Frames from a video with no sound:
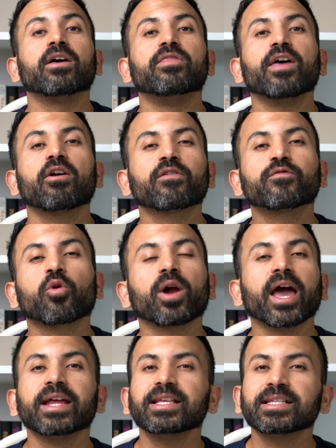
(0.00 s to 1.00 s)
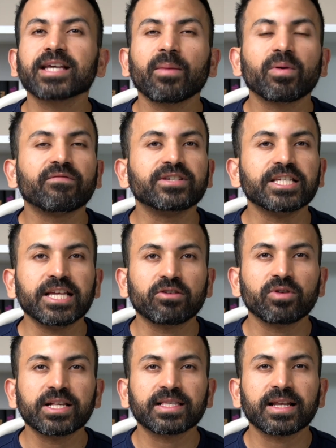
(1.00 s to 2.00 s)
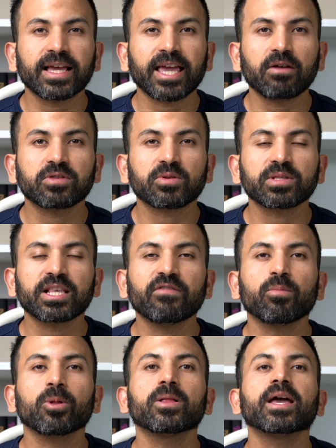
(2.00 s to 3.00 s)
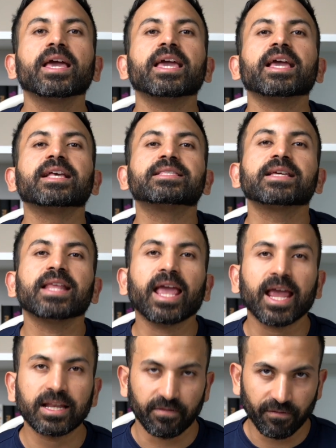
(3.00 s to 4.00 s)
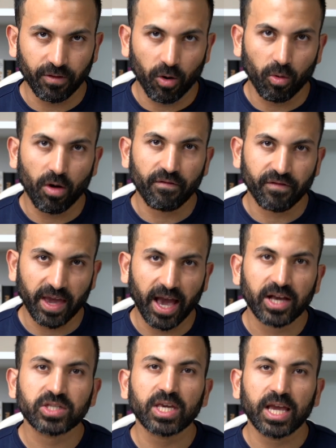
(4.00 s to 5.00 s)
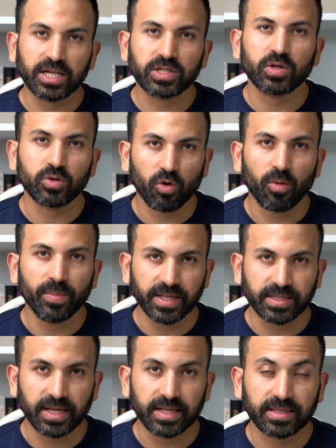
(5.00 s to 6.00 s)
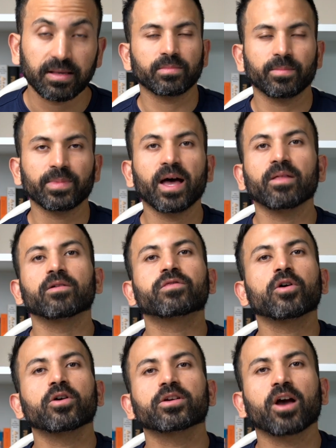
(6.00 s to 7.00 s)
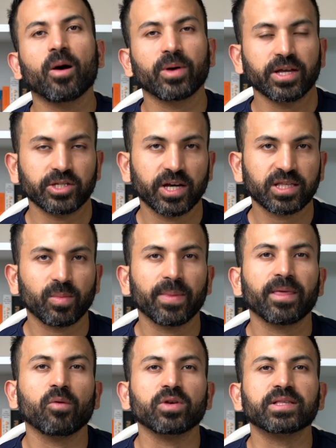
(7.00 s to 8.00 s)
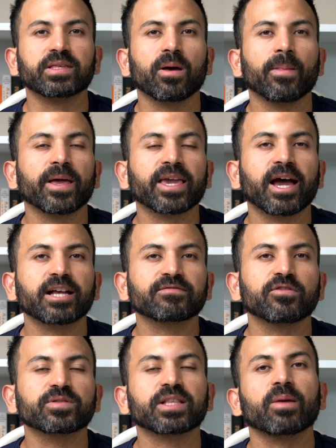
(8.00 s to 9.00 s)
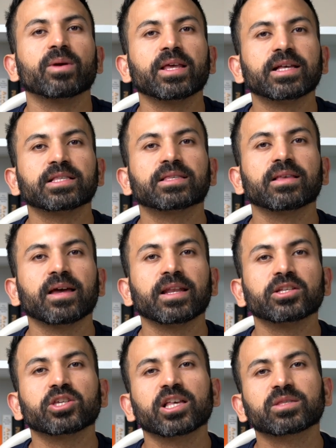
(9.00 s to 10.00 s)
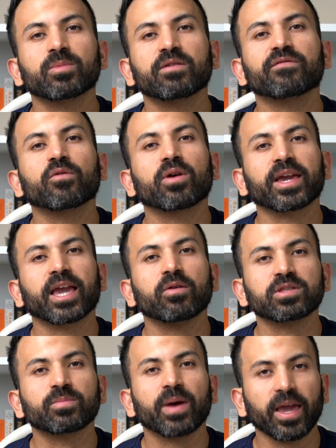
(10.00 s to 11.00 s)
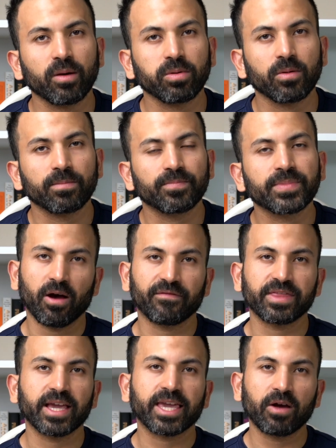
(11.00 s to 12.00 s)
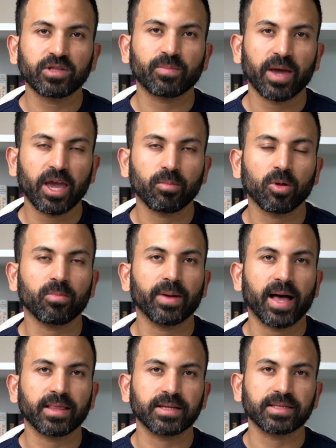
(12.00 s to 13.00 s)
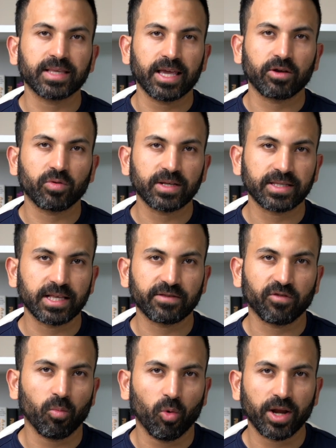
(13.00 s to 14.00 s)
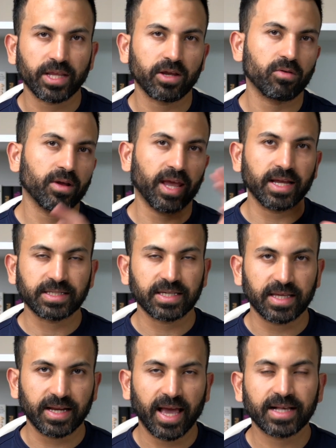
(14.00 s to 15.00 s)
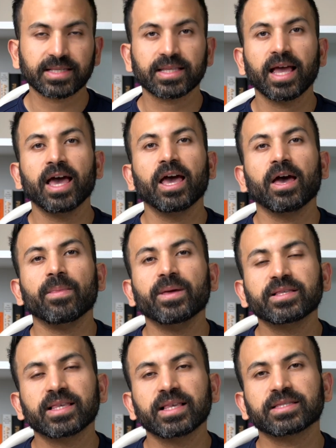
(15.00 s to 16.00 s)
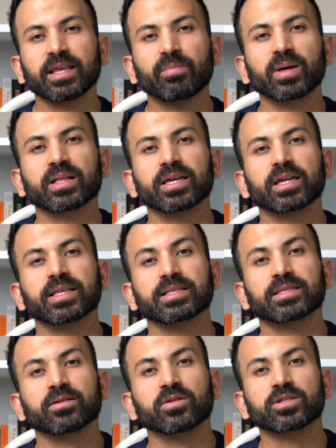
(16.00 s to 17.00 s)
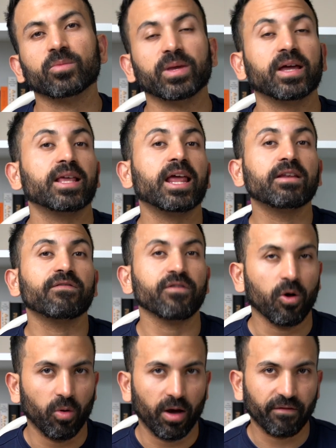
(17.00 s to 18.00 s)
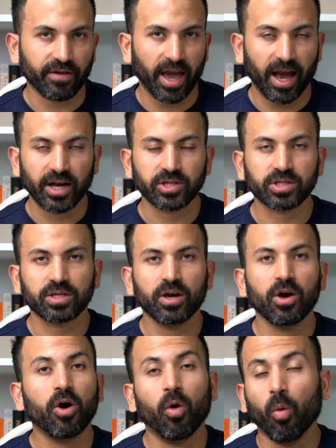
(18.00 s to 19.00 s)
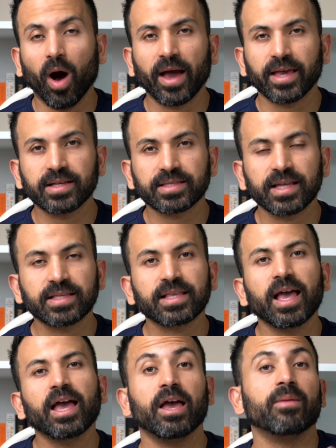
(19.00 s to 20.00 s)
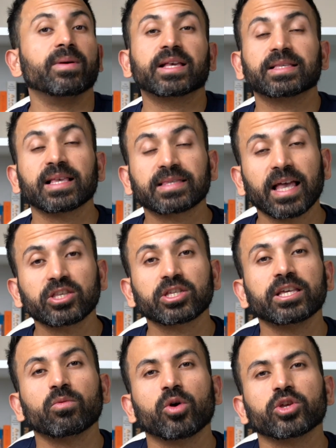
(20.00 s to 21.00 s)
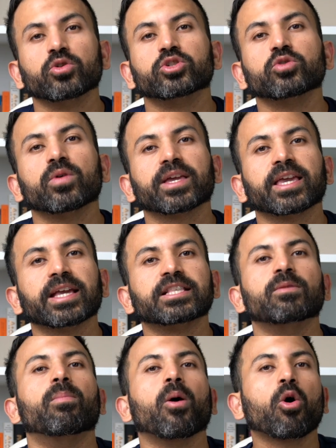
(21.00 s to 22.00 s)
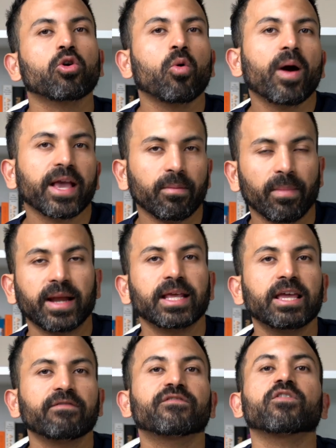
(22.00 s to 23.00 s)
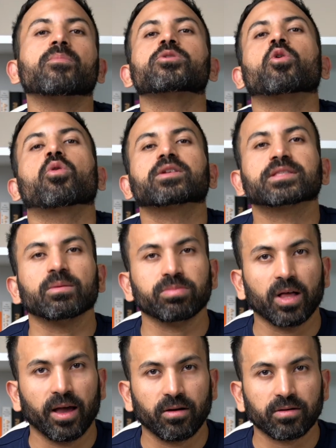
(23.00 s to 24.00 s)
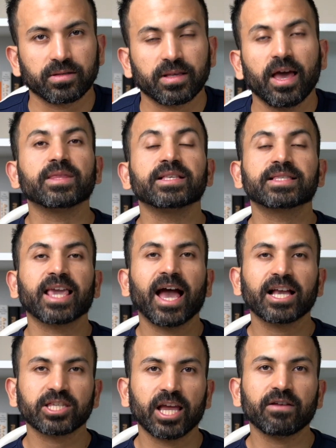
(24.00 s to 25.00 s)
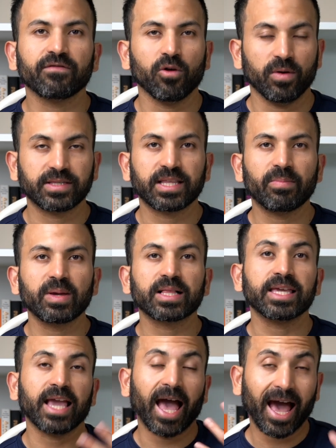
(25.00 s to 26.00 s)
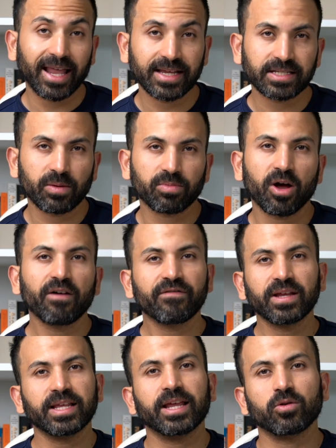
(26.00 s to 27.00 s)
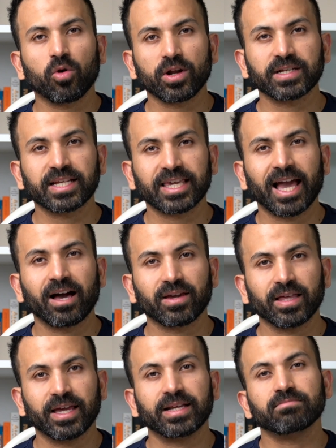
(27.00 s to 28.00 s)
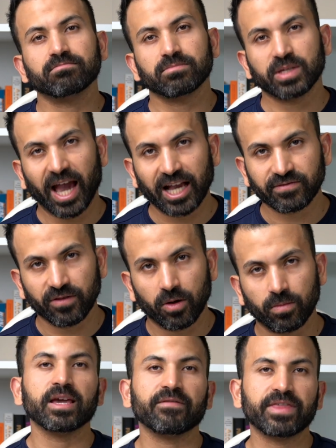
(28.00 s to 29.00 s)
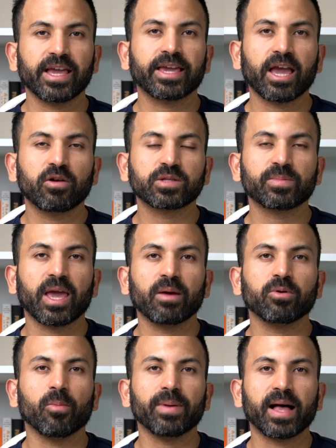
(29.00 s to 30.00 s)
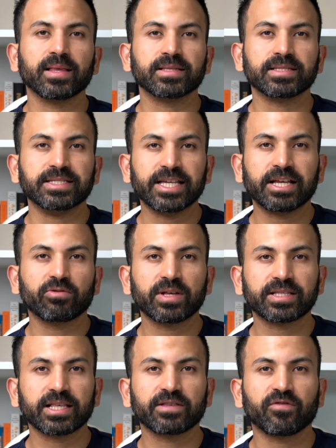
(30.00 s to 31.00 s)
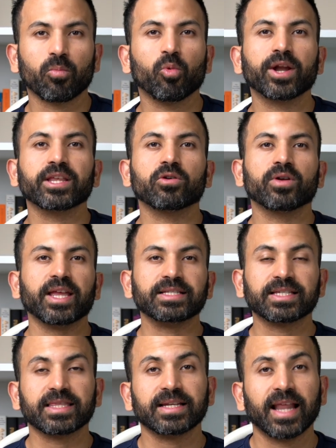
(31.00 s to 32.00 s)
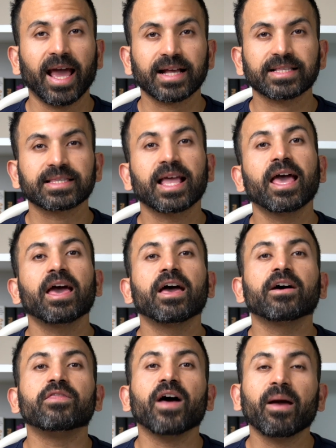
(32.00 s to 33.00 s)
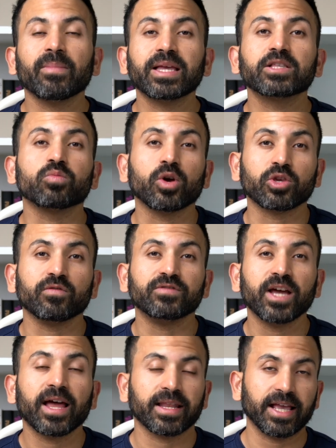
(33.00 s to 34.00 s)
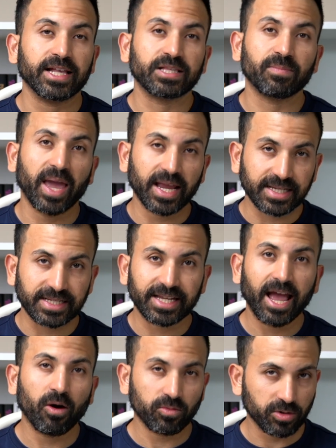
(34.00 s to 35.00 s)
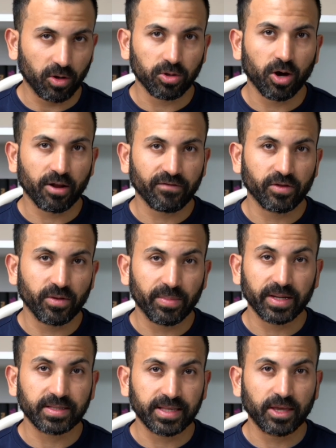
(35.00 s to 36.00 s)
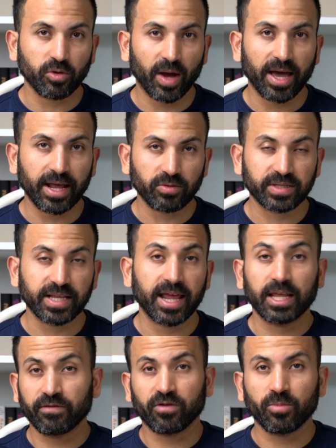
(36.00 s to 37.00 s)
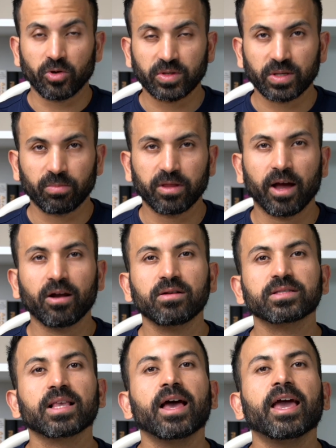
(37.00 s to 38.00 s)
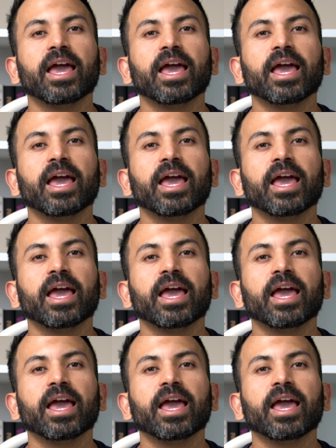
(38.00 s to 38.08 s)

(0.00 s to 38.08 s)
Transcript: Therefore, any type of decrease in accounts receivable is an inflow of cash into your business. Now, the third common adjustment that we see on the cash flow statement is an adjustment for accounts payable. If the accounts payable balance increases from one year into the next, this is typically considered to be an inflow of cash. Why is this? Because essentially what you're doing is borrowing money from your suppliers. This cash inflow is typically added to profit in order to calculate cash flow. If the accounts payable balance decreases from one year into the next, that means what you've done is paid down a lot of the bills that you had outstanding from your suppliers.